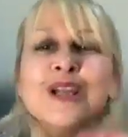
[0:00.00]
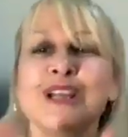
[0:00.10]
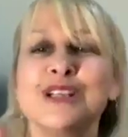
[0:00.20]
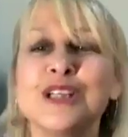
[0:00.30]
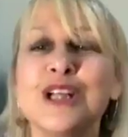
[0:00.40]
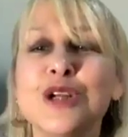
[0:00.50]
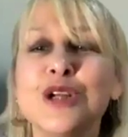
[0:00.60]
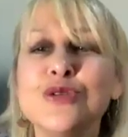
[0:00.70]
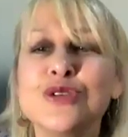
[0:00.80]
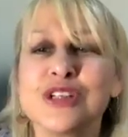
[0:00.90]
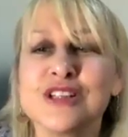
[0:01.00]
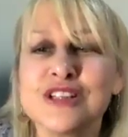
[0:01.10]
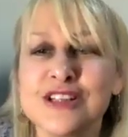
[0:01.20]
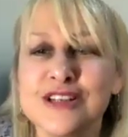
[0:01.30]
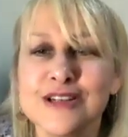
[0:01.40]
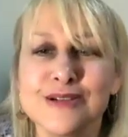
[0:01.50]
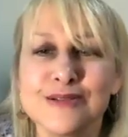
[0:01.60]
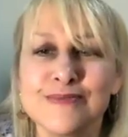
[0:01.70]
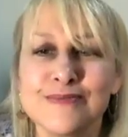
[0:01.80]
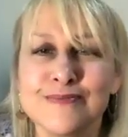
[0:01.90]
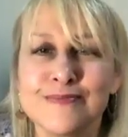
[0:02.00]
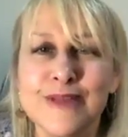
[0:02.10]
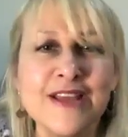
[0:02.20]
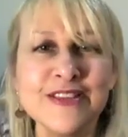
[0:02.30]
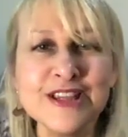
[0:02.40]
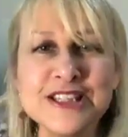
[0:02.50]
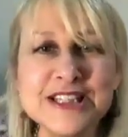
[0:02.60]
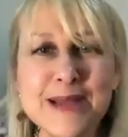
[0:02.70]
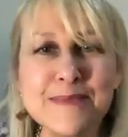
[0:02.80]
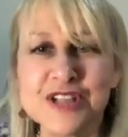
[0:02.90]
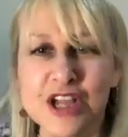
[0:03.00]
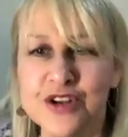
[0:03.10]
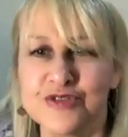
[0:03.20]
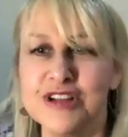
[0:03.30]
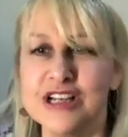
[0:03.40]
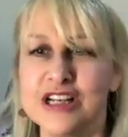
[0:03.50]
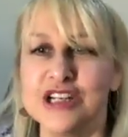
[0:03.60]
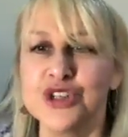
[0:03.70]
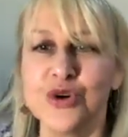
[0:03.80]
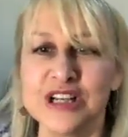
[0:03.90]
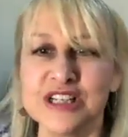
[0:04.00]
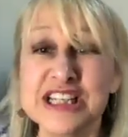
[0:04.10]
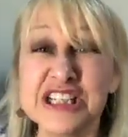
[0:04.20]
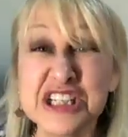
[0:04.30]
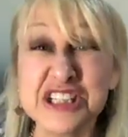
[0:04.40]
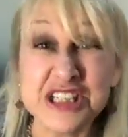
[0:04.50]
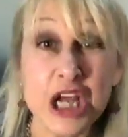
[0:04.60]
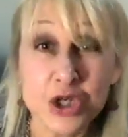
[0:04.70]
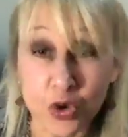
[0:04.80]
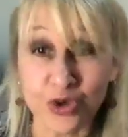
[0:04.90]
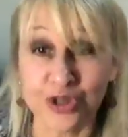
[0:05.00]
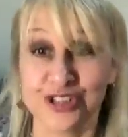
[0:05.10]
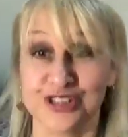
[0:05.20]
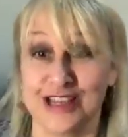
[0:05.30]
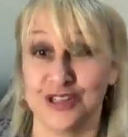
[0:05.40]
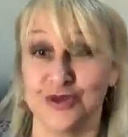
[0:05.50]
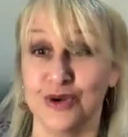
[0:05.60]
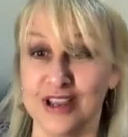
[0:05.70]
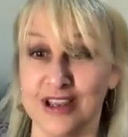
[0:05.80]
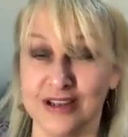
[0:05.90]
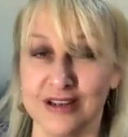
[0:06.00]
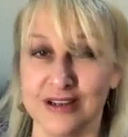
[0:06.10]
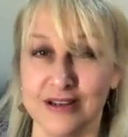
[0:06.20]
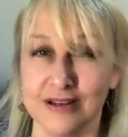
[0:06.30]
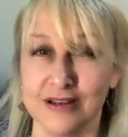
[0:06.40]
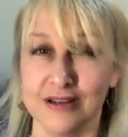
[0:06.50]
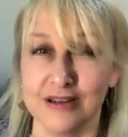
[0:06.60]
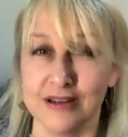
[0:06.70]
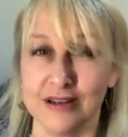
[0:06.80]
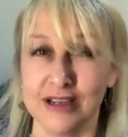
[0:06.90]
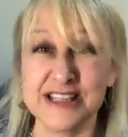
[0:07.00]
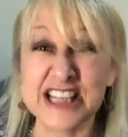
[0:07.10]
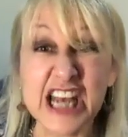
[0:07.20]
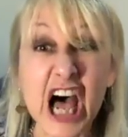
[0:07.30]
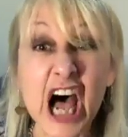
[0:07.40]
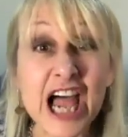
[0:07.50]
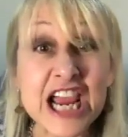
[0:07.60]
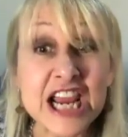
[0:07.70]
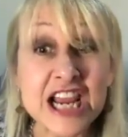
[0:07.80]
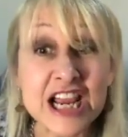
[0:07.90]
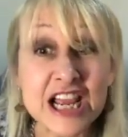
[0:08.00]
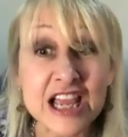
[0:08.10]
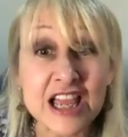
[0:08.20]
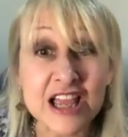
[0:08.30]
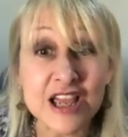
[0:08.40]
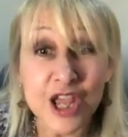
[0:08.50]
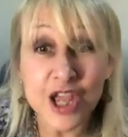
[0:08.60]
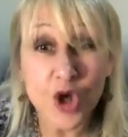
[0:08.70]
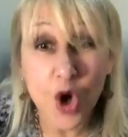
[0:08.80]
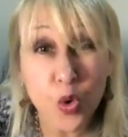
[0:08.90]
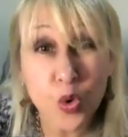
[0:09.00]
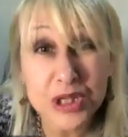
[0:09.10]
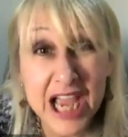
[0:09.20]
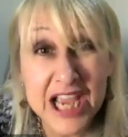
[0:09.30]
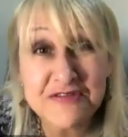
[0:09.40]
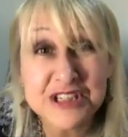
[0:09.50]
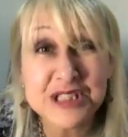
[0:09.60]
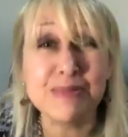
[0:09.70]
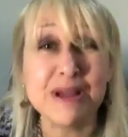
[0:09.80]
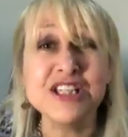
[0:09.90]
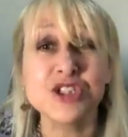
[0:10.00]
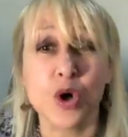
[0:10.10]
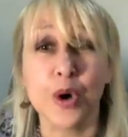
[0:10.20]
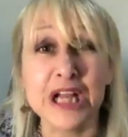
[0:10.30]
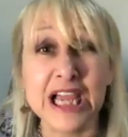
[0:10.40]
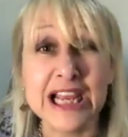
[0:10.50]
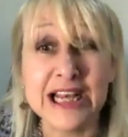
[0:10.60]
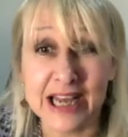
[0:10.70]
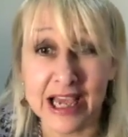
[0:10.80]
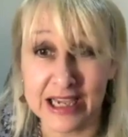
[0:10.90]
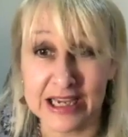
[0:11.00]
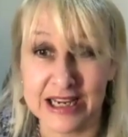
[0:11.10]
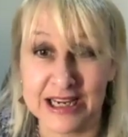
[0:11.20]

it's an illusion, see? These steps aren't really joined. It just looks that way. It's a lie. Your whole life is based on a lie.